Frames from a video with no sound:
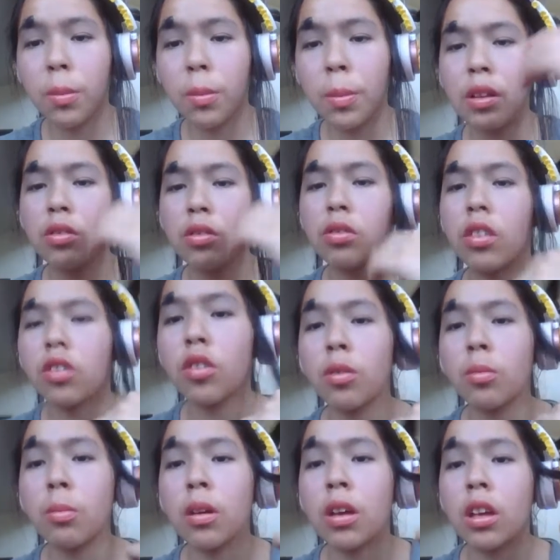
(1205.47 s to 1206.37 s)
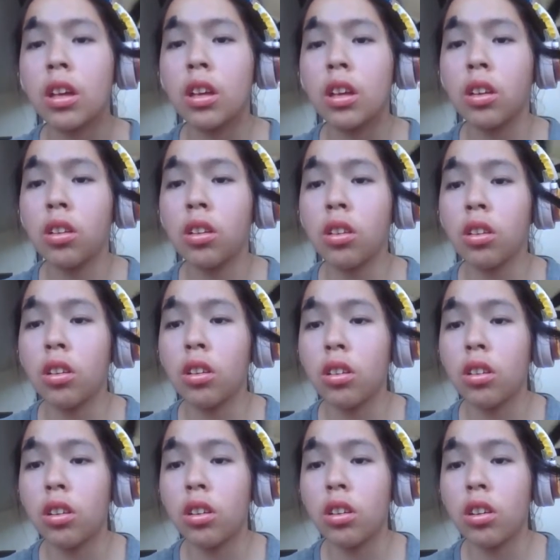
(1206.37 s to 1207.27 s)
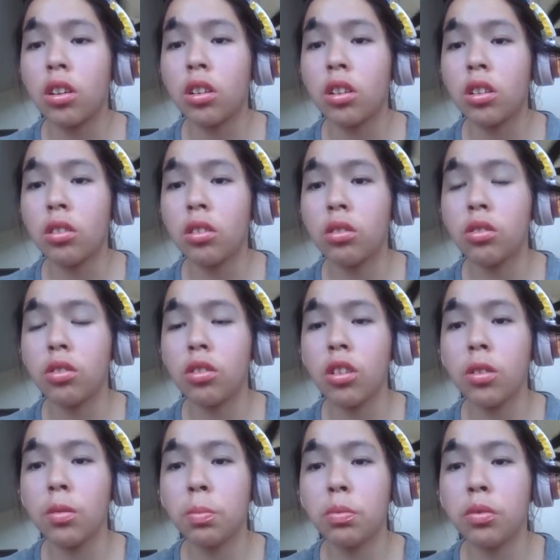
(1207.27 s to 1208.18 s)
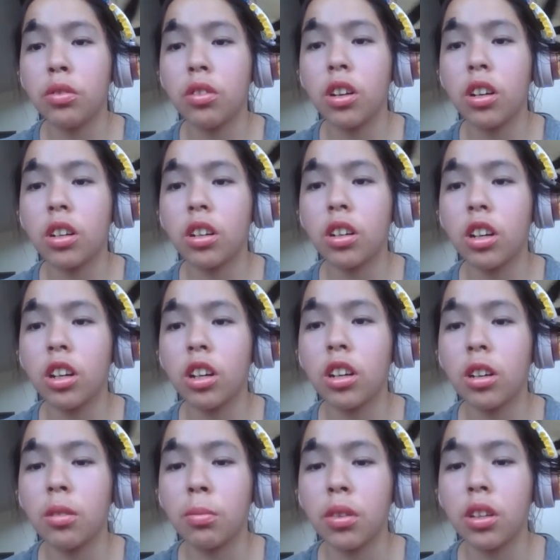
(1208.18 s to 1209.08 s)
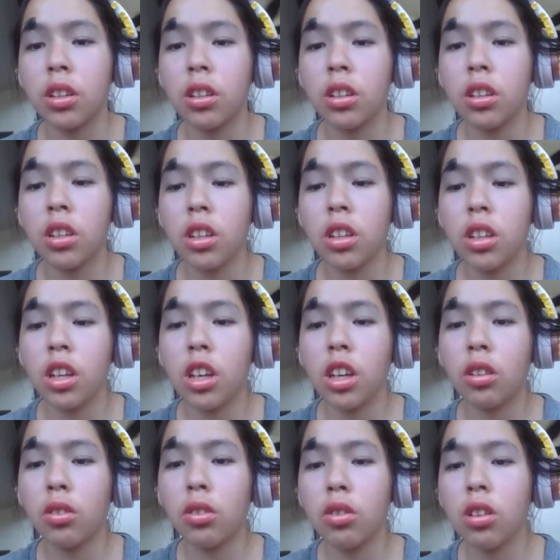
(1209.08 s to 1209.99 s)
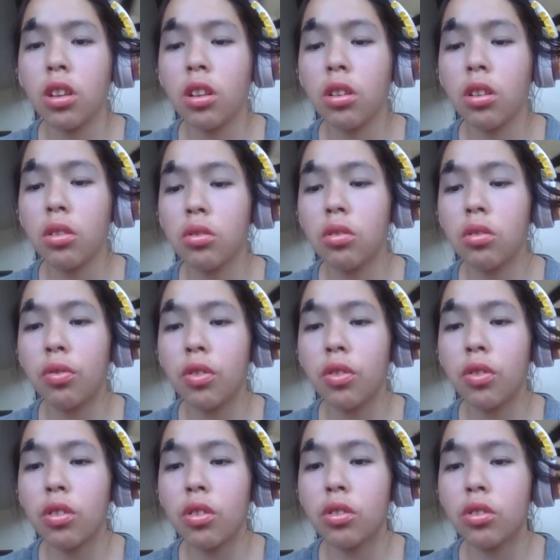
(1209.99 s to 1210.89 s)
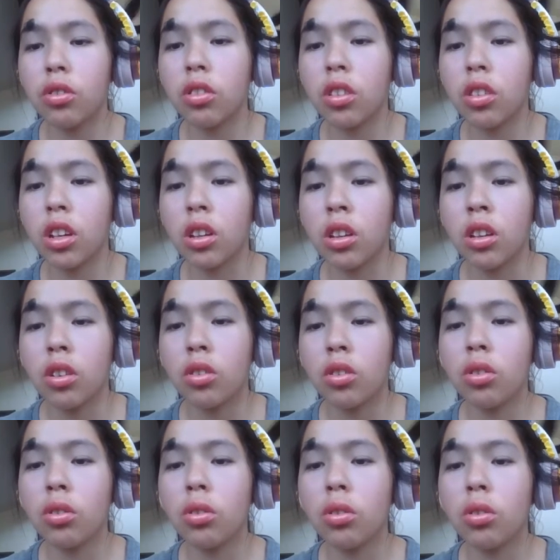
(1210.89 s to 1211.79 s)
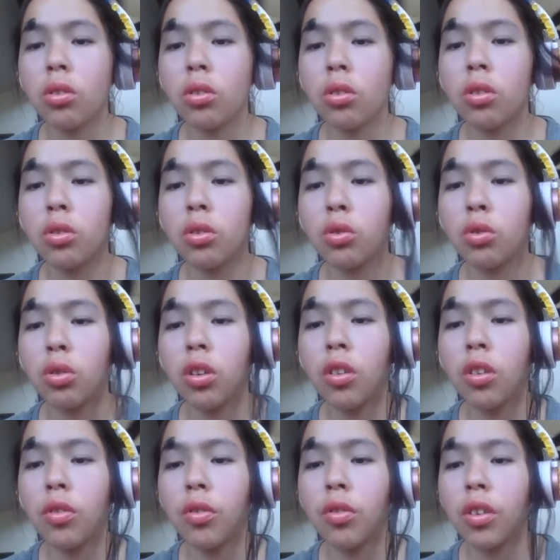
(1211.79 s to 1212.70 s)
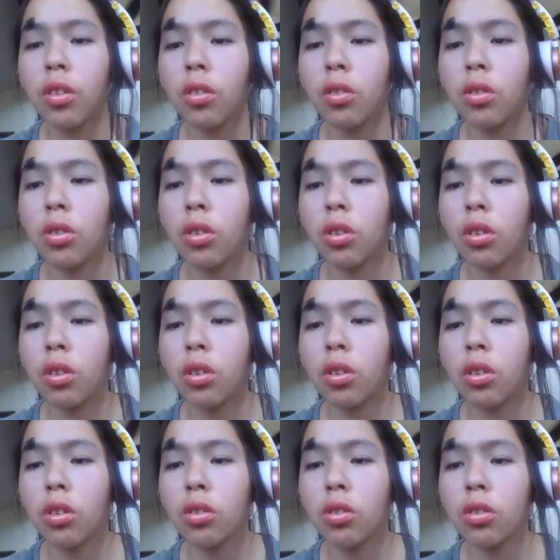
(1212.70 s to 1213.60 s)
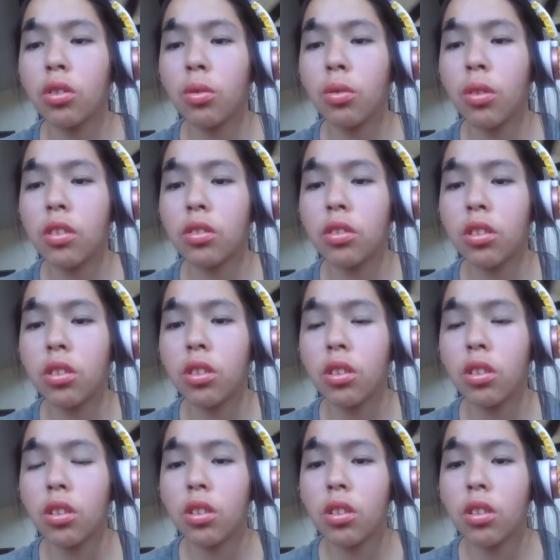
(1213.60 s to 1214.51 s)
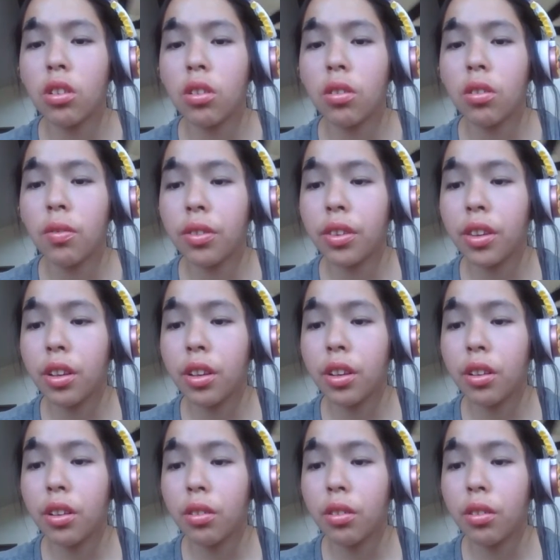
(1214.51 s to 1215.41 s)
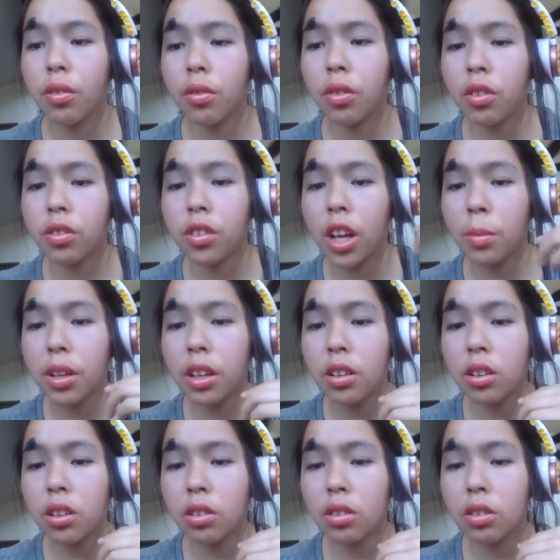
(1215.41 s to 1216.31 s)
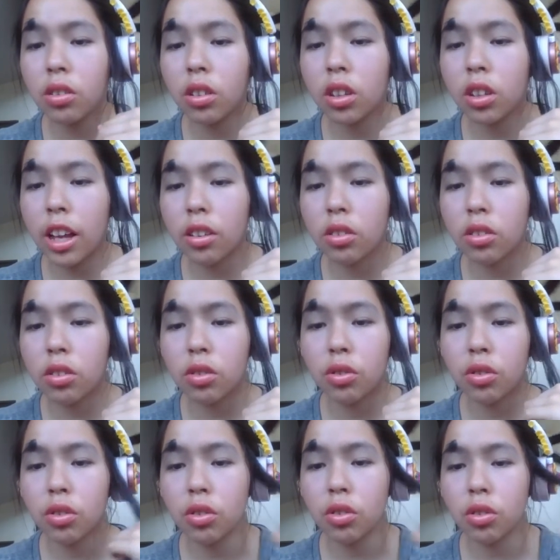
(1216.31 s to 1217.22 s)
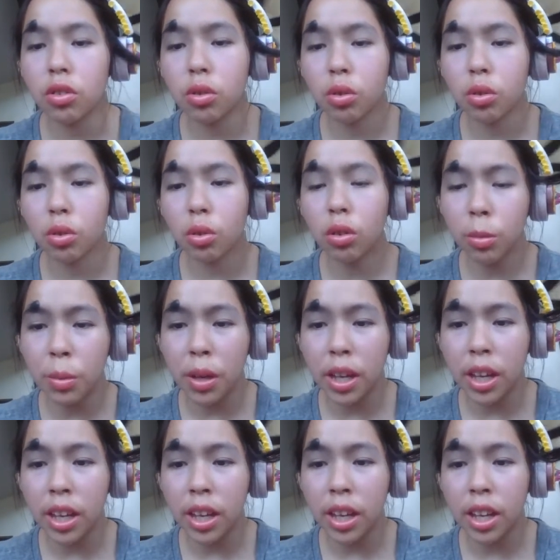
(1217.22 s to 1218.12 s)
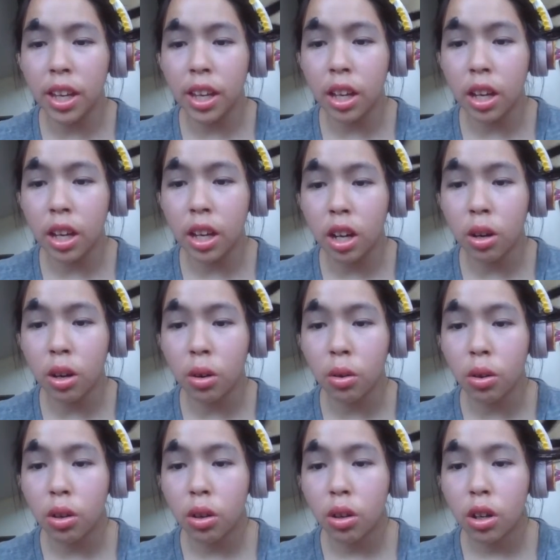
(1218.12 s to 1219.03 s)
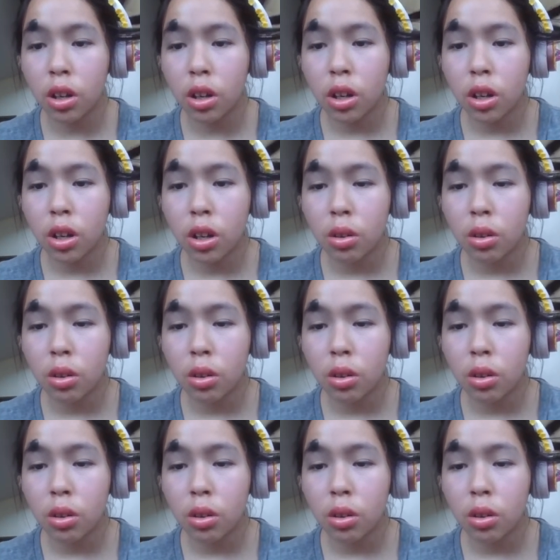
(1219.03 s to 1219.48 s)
about Slenderman on Snopes.com. In 2014, two 12-year-old girls arrested for stabbing a class schoolmate in Waukesha?